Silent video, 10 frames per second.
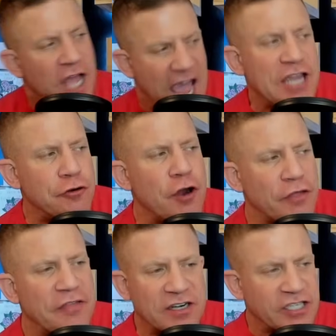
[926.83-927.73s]
And you
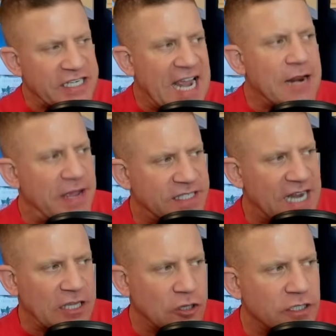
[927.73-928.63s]
know that there's a database
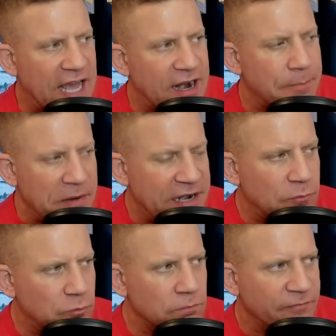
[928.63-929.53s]
I can look that up in
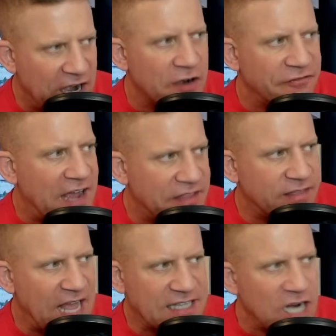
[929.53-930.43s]
and verify
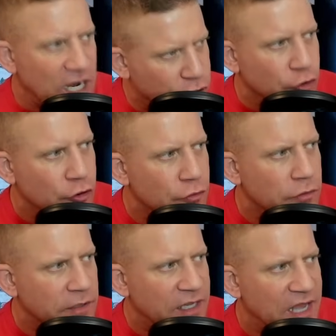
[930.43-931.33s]
that that's not
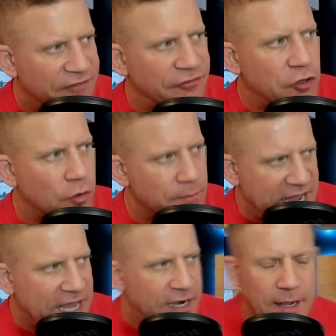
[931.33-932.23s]
true if you're
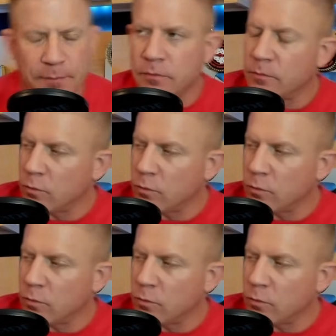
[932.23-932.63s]
making it up.